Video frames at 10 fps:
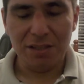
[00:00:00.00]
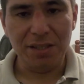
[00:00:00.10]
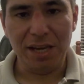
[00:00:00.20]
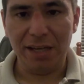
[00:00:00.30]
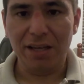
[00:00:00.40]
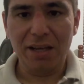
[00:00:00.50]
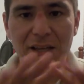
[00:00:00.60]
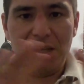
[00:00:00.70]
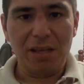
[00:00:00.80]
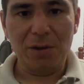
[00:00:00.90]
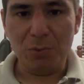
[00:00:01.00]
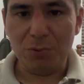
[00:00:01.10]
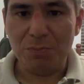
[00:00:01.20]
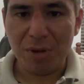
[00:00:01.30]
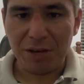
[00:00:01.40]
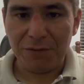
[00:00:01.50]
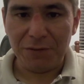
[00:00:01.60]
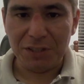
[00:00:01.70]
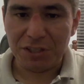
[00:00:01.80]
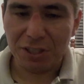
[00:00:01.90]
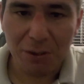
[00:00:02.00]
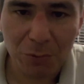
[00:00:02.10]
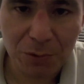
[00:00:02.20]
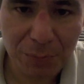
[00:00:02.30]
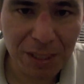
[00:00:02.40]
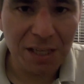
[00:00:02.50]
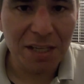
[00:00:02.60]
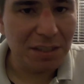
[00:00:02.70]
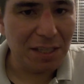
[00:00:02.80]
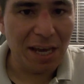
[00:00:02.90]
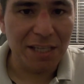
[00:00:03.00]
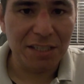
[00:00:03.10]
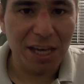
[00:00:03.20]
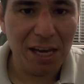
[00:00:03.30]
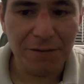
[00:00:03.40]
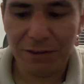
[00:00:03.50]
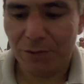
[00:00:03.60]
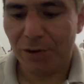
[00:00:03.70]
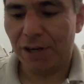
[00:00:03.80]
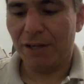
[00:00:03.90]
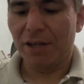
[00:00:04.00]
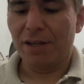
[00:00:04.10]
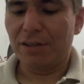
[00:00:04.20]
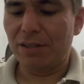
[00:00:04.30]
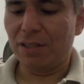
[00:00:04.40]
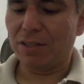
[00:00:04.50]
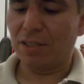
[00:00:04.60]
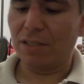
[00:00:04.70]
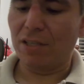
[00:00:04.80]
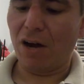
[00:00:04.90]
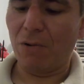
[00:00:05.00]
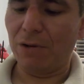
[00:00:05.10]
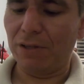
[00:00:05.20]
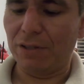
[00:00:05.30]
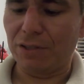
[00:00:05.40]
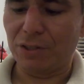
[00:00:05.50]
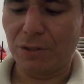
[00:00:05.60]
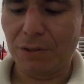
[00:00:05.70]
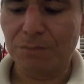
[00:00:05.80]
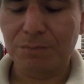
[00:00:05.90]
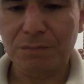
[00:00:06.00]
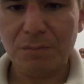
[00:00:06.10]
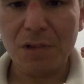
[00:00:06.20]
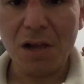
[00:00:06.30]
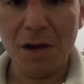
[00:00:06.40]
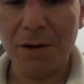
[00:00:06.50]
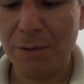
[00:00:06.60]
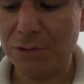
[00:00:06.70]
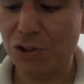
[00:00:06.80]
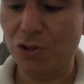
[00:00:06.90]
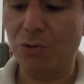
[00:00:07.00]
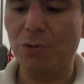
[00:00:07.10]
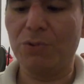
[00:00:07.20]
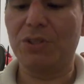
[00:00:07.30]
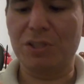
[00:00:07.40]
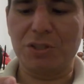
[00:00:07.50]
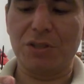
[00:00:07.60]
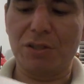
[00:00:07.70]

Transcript: that it would benefit. It would be tax haven, right? This is how it is, and I'll show you this